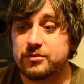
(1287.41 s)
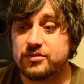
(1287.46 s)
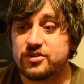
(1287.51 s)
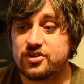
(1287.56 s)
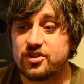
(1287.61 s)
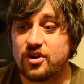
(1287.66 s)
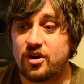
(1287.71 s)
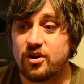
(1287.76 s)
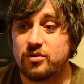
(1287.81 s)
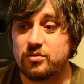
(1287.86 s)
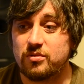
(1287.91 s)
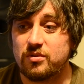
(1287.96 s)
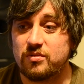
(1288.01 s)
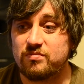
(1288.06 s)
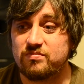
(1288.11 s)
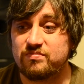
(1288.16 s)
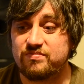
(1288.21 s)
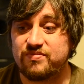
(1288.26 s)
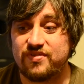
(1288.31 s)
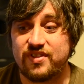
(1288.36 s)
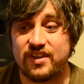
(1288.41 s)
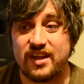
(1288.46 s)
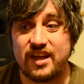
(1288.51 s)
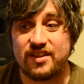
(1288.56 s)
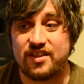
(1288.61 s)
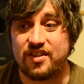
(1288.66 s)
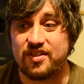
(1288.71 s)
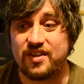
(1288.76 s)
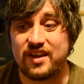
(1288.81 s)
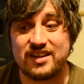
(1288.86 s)
So
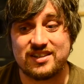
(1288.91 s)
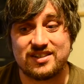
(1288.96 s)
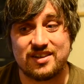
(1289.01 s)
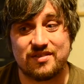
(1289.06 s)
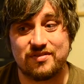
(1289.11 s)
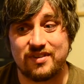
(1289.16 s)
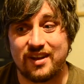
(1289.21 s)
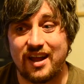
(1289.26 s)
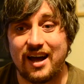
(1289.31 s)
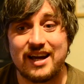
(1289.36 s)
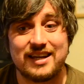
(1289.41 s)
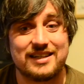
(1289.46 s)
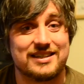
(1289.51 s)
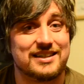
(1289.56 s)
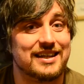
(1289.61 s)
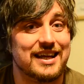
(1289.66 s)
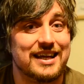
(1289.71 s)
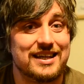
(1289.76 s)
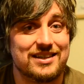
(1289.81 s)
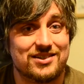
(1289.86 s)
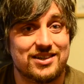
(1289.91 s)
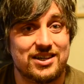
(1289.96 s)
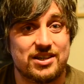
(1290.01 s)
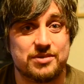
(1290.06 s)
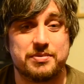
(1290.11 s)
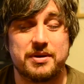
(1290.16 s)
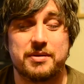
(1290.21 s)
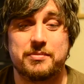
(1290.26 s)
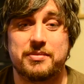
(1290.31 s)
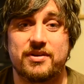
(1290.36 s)
they're the things I've liked.
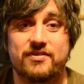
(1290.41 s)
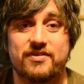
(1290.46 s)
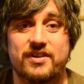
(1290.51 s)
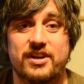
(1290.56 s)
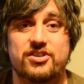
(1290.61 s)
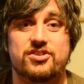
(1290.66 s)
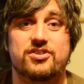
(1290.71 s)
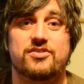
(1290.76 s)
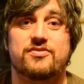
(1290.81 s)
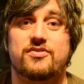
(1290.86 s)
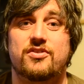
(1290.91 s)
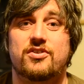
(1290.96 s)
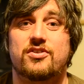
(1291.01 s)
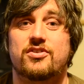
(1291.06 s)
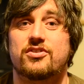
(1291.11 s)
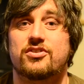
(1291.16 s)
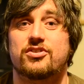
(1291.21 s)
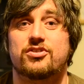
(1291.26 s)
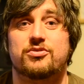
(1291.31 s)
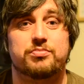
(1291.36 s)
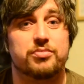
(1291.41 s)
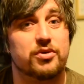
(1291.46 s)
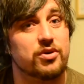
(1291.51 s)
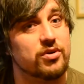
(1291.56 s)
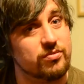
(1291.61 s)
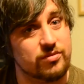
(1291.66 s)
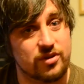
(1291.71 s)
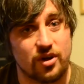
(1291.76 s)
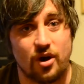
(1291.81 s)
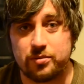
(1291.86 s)
Latency's been a bit of an issue for us,
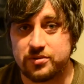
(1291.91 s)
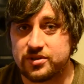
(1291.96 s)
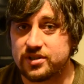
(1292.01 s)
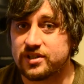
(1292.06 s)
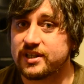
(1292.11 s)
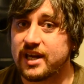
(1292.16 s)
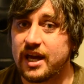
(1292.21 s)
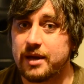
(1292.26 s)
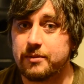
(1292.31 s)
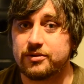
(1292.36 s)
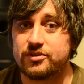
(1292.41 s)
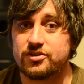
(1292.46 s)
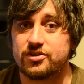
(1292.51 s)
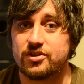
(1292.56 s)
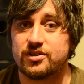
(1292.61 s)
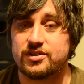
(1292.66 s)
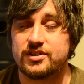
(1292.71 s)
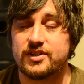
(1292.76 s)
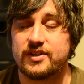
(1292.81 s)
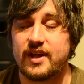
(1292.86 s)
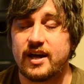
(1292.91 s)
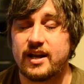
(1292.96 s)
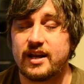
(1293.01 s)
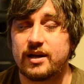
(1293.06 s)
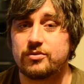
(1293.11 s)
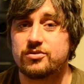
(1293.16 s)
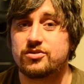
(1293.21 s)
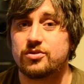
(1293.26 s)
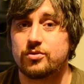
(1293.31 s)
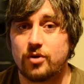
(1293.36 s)
but the optical cable sorted that
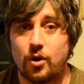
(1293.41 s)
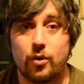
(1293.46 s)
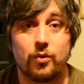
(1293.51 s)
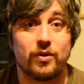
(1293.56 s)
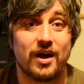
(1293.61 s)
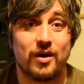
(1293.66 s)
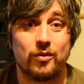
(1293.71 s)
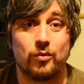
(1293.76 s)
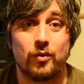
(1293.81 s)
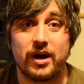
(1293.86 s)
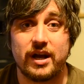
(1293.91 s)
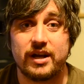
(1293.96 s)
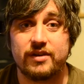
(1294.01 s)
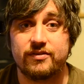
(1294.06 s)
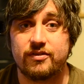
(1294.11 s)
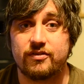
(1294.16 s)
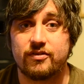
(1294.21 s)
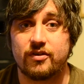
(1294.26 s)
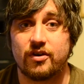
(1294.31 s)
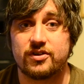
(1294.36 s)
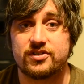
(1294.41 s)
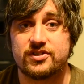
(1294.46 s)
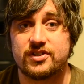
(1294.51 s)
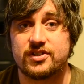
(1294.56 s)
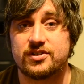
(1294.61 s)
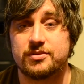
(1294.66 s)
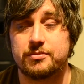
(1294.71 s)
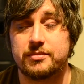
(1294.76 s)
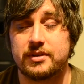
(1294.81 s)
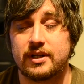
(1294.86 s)
out, so go that way if you've got a
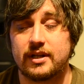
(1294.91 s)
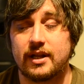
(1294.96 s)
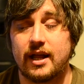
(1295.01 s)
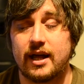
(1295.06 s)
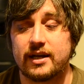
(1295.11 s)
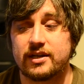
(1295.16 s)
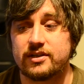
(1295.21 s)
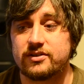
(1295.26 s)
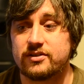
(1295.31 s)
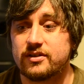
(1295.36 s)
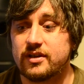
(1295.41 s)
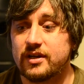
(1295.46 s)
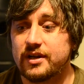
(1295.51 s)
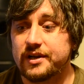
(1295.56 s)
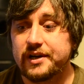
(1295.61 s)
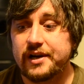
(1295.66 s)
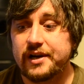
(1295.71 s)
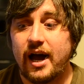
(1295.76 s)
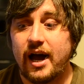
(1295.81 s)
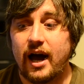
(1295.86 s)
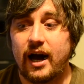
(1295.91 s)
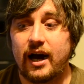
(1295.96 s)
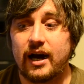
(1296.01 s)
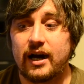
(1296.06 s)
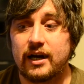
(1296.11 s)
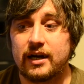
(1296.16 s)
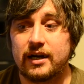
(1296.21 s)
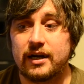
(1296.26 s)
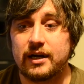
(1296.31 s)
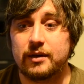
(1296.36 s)
system that lags.
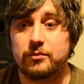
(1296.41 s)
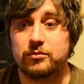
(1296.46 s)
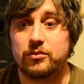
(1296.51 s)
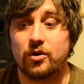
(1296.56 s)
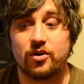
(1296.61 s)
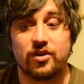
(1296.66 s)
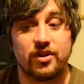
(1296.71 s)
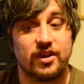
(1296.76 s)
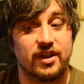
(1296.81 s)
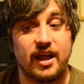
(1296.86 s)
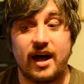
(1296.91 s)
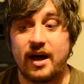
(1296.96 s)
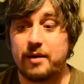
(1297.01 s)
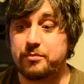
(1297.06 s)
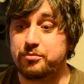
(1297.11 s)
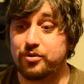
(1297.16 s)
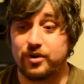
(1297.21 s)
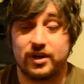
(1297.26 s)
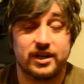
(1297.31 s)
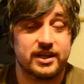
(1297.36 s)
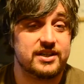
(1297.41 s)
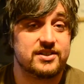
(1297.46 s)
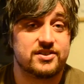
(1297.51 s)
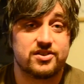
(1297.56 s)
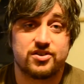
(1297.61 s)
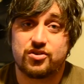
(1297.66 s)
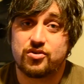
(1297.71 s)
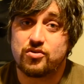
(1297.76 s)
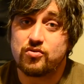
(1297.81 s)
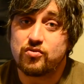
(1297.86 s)
Other than that,
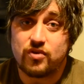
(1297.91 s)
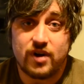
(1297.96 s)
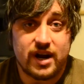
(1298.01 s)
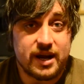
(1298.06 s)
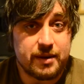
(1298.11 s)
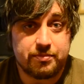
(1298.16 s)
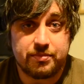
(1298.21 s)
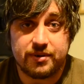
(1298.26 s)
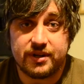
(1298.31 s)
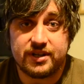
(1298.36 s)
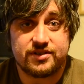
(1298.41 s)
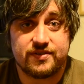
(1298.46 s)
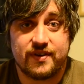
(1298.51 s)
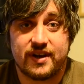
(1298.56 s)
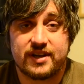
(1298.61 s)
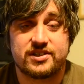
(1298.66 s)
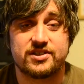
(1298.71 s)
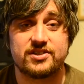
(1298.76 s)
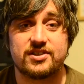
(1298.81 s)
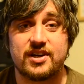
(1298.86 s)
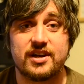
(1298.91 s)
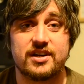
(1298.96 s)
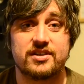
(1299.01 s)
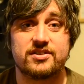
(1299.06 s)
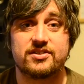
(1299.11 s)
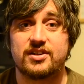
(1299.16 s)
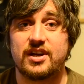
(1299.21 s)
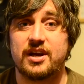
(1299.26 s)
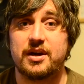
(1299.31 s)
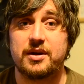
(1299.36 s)
brilliant, great piece of
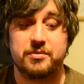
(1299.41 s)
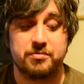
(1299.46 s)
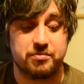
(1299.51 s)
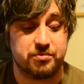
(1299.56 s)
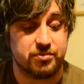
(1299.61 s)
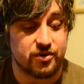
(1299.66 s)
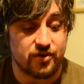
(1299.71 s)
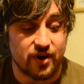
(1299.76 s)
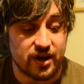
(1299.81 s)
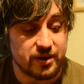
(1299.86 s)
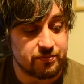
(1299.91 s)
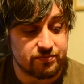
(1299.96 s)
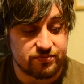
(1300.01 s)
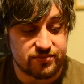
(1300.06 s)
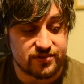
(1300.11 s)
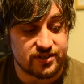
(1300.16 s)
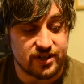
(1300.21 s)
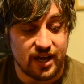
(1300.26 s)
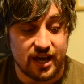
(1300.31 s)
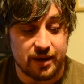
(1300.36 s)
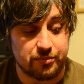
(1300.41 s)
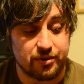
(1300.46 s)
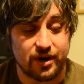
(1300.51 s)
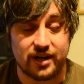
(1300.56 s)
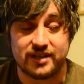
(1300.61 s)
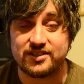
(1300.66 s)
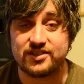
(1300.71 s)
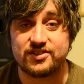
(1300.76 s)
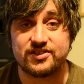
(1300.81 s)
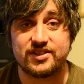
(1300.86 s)
exercise, great
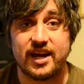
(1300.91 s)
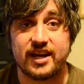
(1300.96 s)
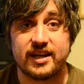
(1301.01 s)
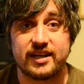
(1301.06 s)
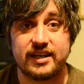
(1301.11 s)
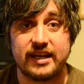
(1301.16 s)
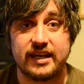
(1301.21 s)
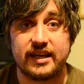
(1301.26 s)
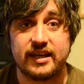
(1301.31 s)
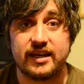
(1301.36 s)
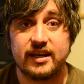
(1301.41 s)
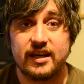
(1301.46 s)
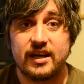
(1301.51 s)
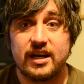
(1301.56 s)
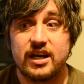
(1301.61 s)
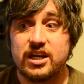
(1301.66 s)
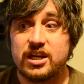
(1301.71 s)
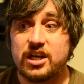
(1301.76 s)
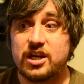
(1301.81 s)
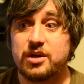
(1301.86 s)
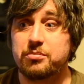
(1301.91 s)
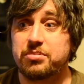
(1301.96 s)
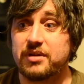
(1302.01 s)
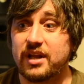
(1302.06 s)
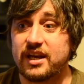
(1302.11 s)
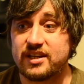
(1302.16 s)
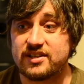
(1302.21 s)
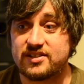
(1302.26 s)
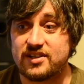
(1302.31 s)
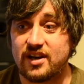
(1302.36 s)
practice technique. You can
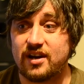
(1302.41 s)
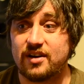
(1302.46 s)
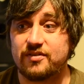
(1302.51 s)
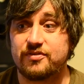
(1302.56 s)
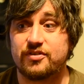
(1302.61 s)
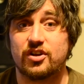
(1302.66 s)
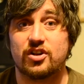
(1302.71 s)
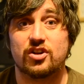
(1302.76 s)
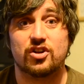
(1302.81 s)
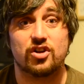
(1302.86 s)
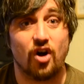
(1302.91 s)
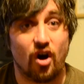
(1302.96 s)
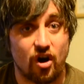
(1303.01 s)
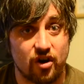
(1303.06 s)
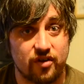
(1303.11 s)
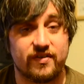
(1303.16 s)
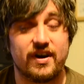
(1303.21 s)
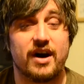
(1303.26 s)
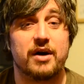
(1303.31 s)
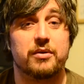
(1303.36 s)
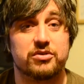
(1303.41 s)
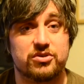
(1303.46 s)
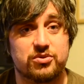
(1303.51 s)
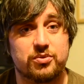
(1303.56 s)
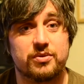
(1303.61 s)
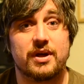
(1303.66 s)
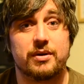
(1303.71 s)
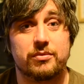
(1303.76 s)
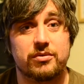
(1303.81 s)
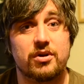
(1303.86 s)
play guitar for a lot of hours
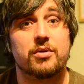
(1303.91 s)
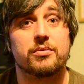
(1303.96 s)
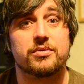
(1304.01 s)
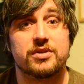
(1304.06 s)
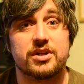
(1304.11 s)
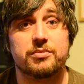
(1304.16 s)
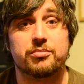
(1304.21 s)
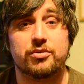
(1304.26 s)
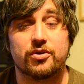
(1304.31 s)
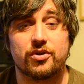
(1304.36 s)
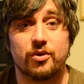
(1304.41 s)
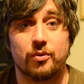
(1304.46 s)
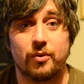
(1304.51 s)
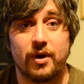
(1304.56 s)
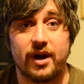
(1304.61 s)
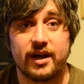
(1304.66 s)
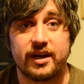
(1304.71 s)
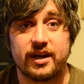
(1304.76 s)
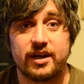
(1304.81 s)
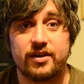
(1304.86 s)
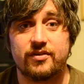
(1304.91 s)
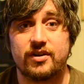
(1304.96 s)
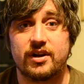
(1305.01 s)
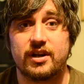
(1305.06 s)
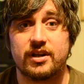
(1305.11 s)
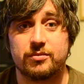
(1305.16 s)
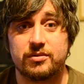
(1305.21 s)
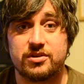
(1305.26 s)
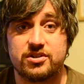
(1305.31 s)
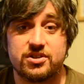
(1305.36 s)
without knowing that you're putting the work in,
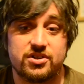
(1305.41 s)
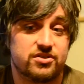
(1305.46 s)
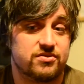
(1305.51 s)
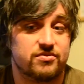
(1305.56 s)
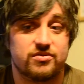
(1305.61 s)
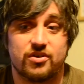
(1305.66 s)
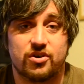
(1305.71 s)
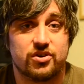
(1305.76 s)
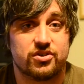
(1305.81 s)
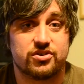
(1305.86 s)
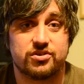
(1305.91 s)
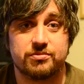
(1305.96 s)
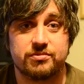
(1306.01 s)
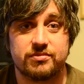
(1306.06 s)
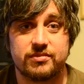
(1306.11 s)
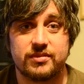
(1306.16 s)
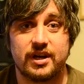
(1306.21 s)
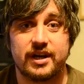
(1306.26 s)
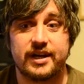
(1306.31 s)
really, which is awesome.